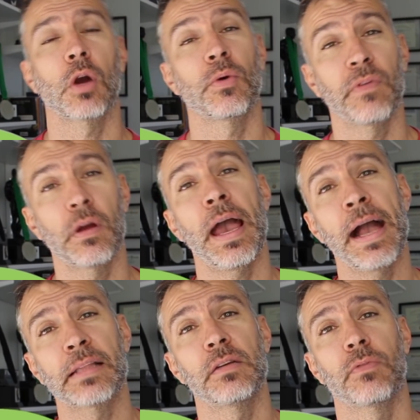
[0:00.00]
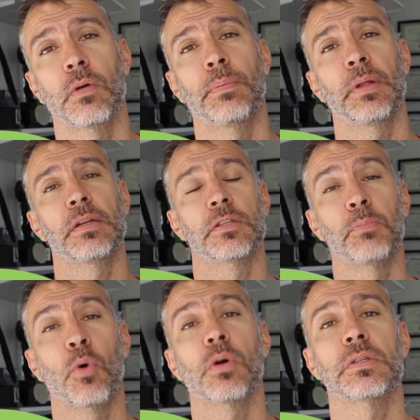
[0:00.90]
Are we very active? Are we playing in
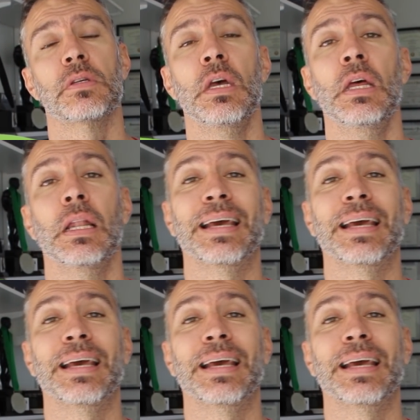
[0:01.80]
sports?